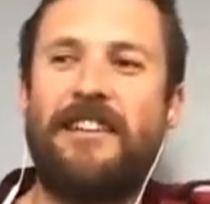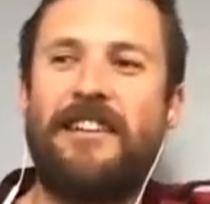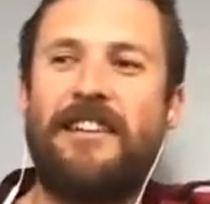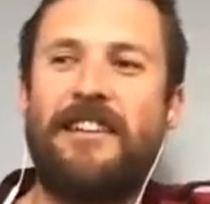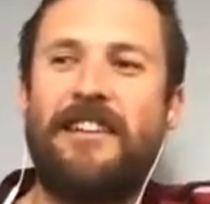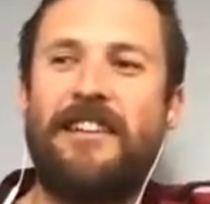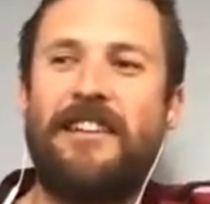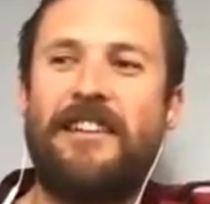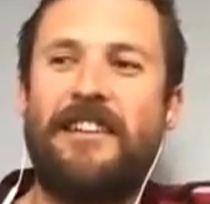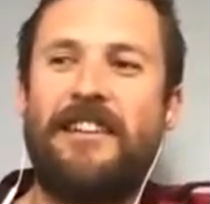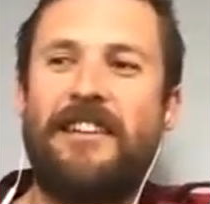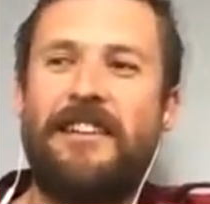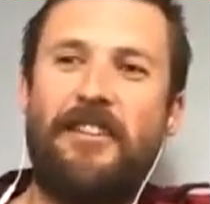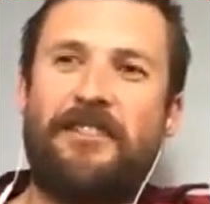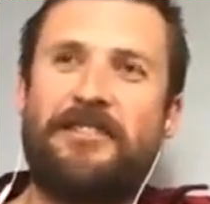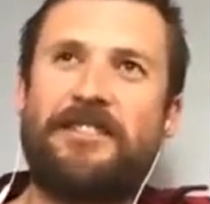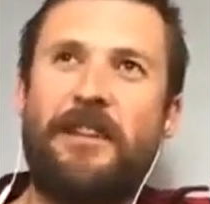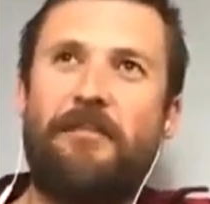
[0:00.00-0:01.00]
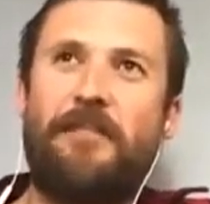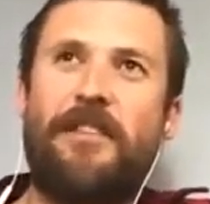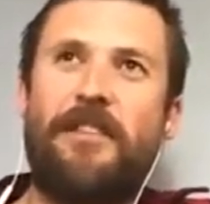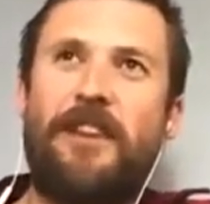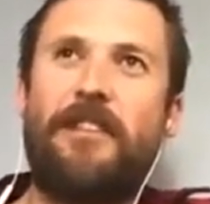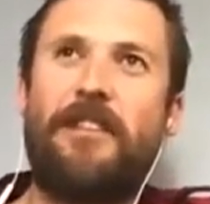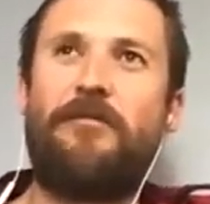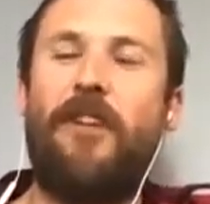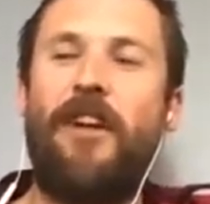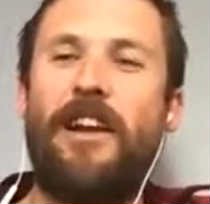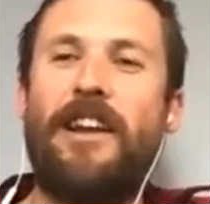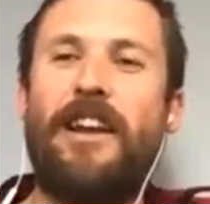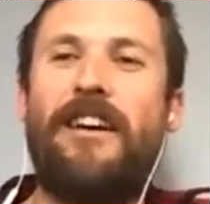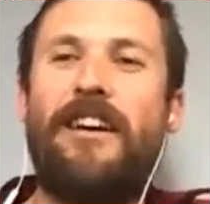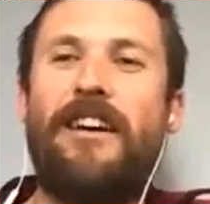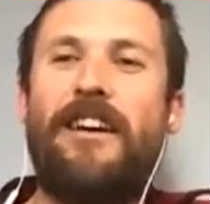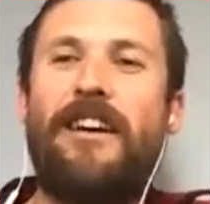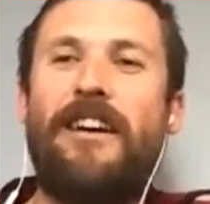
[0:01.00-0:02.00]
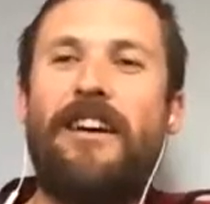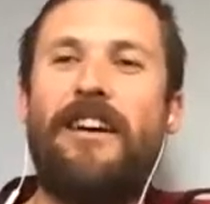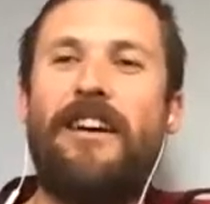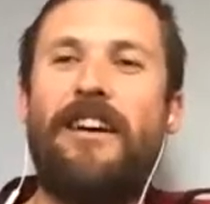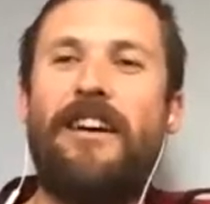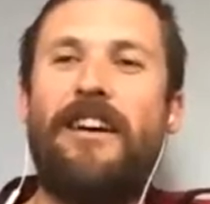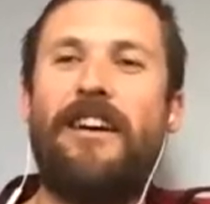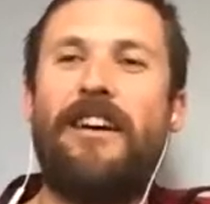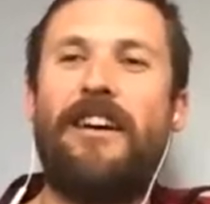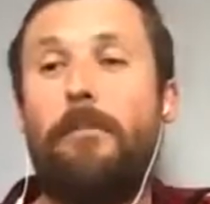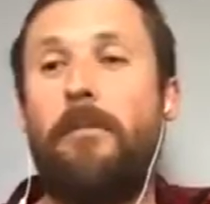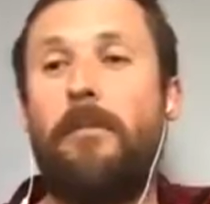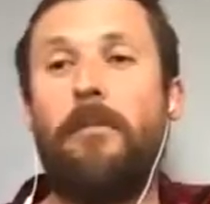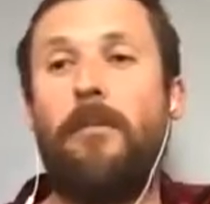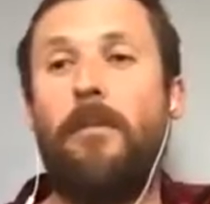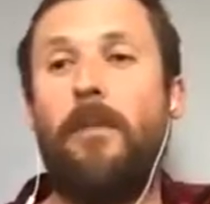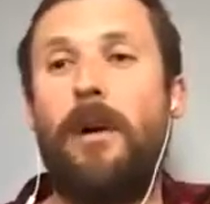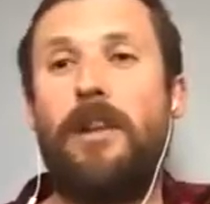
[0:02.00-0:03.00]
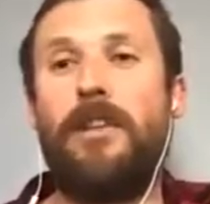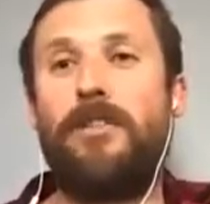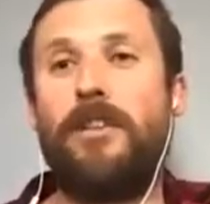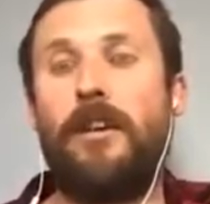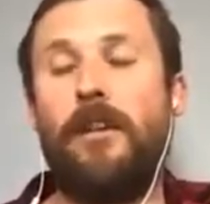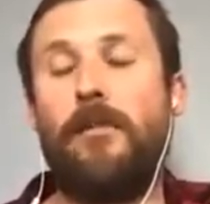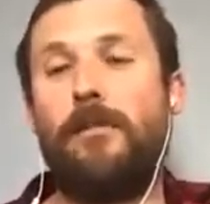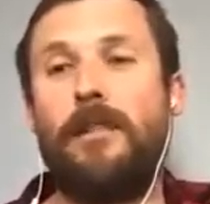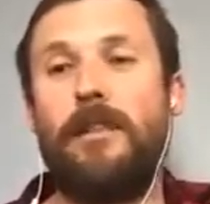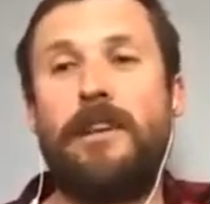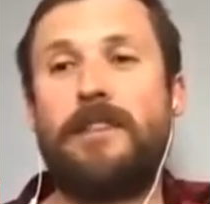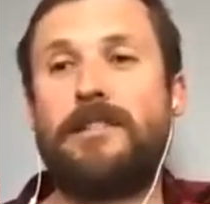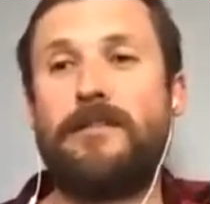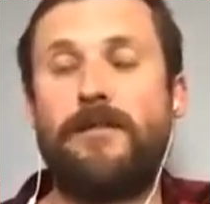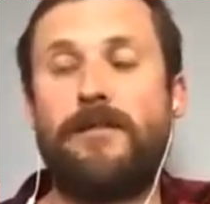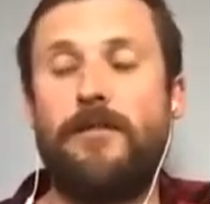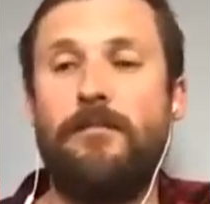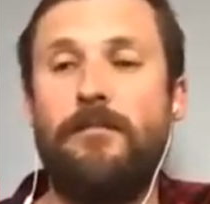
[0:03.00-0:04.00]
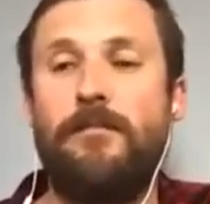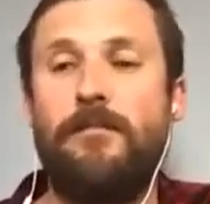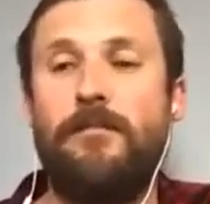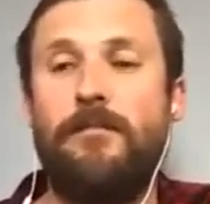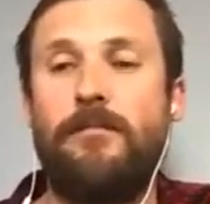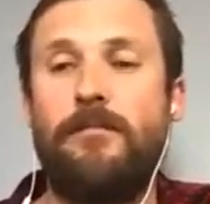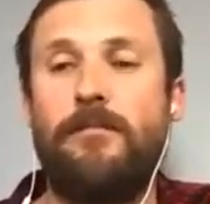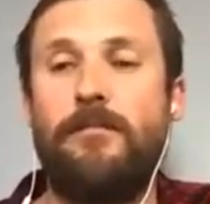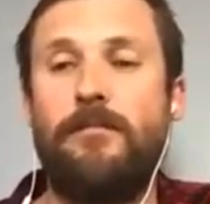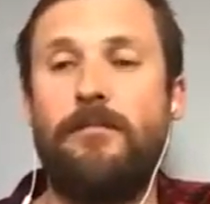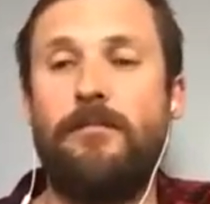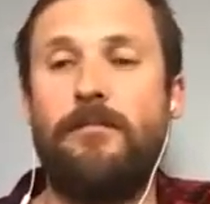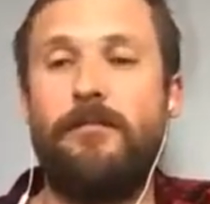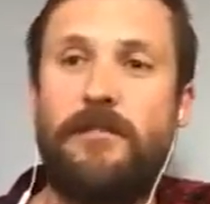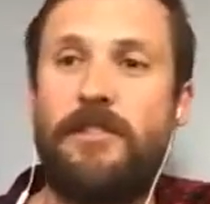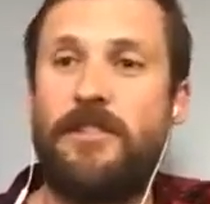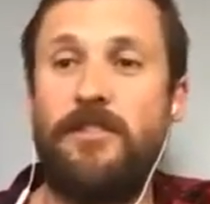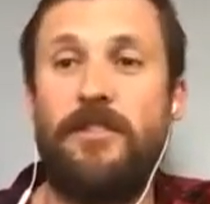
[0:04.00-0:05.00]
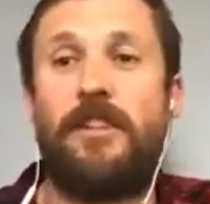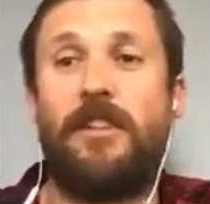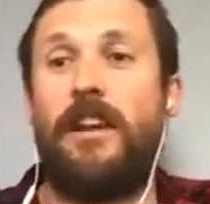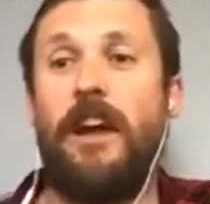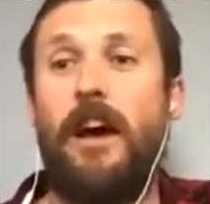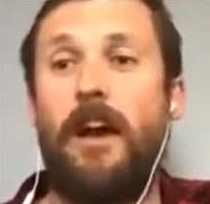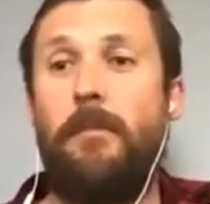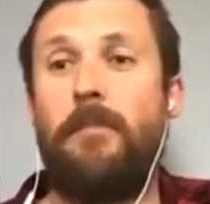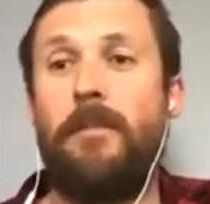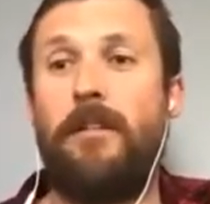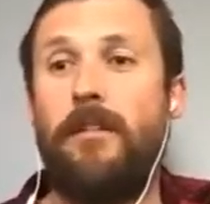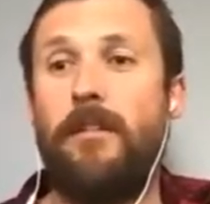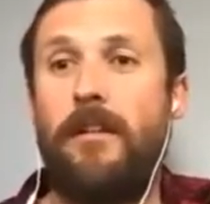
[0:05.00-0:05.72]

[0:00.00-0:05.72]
on something like right now, it's not going to happen when you get released from prison. It's not going to happen.